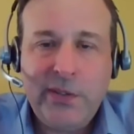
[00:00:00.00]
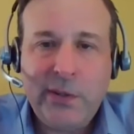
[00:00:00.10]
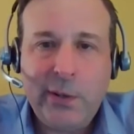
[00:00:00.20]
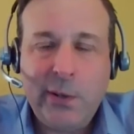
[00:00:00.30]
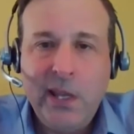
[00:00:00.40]

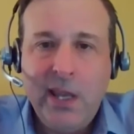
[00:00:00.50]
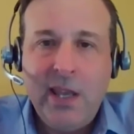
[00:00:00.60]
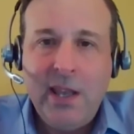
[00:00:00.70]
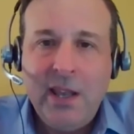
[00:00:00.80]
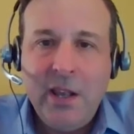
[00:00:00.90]
So,
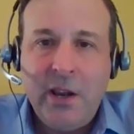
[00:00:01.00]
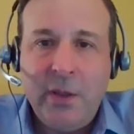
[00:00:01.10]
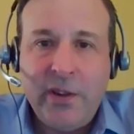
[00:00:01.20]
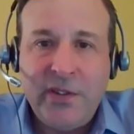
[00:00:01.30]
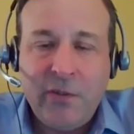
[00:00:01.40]

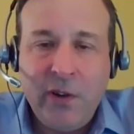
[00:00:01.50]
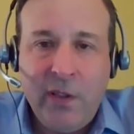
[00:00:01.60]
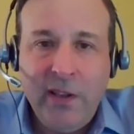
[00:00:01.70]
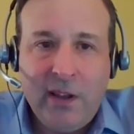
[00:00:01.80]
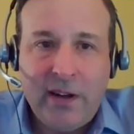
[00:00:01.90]
there's a
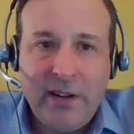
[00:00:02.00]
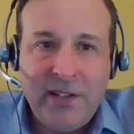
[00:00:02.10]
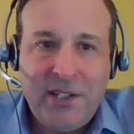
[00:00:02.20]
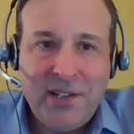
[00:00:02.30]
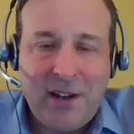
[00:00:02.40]
really
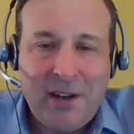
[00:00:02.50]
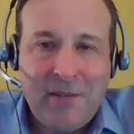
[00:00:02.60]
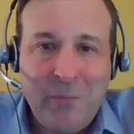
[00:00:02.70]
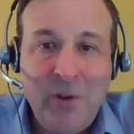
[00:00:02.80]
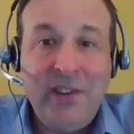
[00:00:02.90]
large
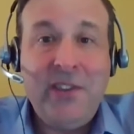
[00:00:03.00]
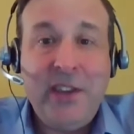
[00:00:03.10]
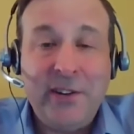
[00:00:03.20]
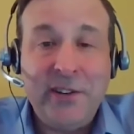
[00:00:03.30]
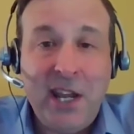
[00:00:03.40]
movie
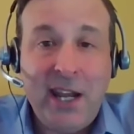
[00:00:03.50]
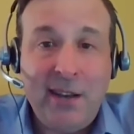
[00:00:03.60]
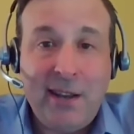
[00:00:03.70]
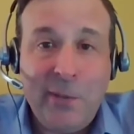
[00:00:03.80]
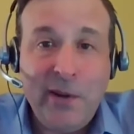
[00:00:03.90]
theater
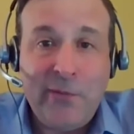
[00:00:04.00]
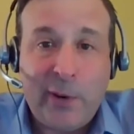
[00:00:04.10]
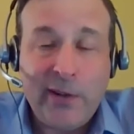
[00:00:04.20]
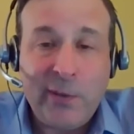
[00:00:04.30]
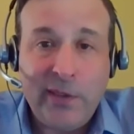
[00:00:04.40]
chain that we've
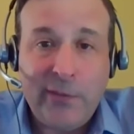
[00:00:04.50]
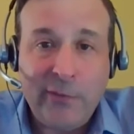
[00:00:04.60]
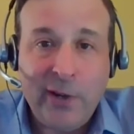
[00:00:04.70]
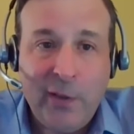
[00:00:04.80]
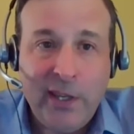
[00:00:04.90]
worked with
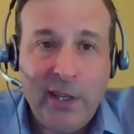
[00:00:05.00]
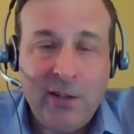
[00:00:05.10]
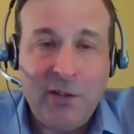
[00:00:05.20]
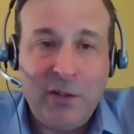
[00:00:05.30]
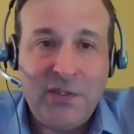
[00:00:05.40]
really
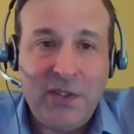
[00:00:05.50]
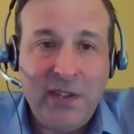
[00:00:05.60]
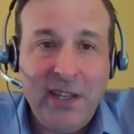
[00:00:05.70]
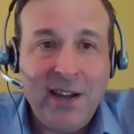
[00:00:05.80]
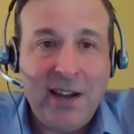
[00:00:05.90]

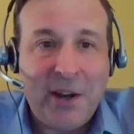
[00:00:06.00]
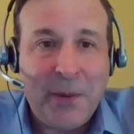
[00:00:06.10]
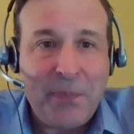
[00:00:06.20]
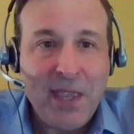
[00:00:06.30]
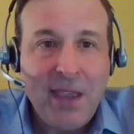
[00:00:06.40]
closely,
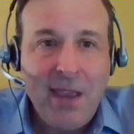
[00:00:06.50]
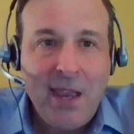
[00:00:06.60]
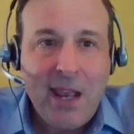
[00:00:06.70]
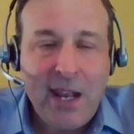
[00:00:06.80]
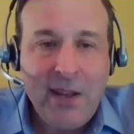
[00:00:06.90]

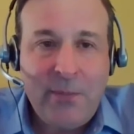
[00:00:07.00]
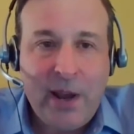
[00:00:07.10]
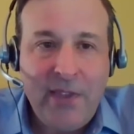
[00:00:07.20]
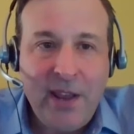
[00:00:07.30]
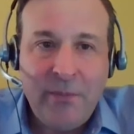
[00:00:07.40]
and
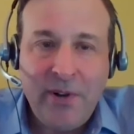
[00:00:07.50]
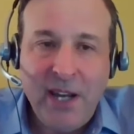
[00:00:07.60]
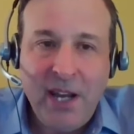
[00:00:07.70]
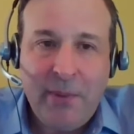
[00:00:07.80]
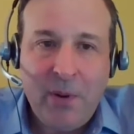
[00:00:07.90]
by them
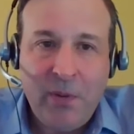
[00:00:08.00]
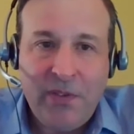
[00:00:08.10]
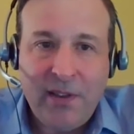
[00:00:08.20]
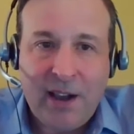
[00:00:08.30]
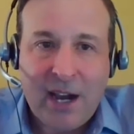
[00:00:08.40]
bringing
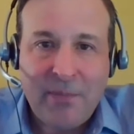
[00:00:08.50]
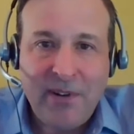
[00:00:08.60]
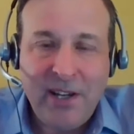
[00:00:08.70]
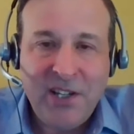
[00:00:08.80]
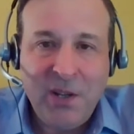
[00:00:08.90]
both
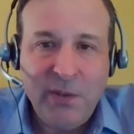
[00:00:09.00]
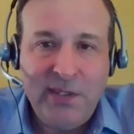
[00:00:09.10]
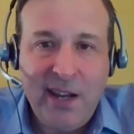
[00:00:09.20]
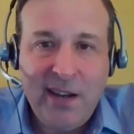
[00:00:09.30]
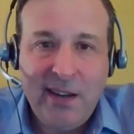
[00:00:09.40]
operational
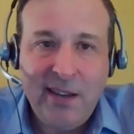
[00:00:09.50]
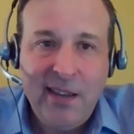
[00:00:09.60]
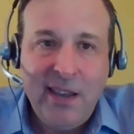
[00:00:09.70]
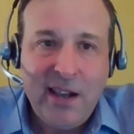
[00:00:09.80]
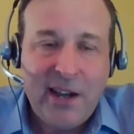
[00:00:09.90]
data
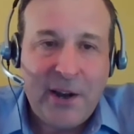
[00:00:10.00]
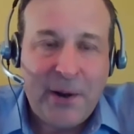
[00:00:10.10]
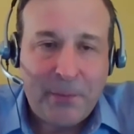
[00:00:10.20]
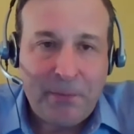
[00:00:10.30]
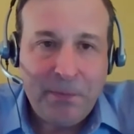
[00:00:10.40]

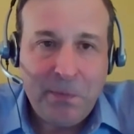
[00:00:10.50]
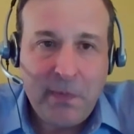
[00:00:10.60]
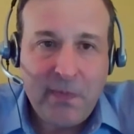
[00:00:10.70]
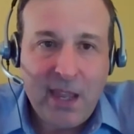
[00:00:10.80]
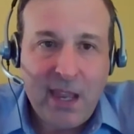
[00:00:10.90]

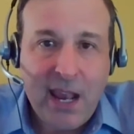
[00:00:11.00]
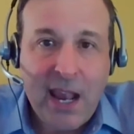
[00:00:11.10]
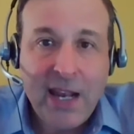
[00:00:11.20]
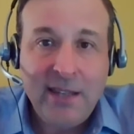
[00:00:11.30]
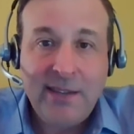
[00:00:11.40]

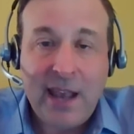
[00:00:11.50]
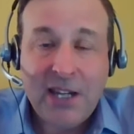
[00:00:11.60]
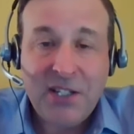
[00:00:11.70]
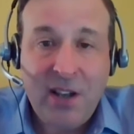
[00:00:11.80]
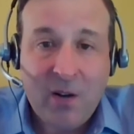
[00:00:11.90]
and
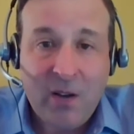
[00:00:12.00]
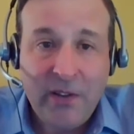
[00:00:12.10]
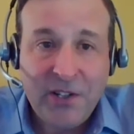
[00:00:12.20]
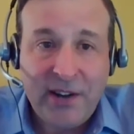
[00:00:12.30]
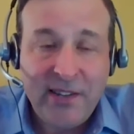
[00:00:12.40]
actually all
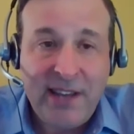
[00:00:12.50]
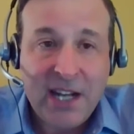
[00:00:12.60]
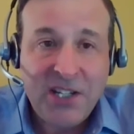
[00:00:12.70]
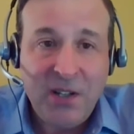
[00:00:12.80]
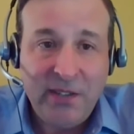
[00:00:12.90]
their
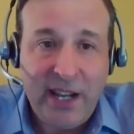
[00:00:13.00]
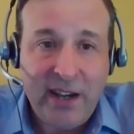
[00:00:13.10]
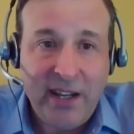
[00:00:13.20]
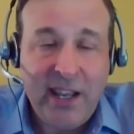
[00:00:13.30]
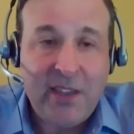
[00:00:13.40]
transactional
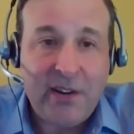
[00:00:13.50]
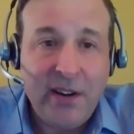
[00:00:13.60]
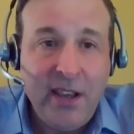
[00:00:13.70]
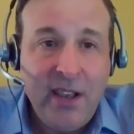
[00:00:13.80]
data together,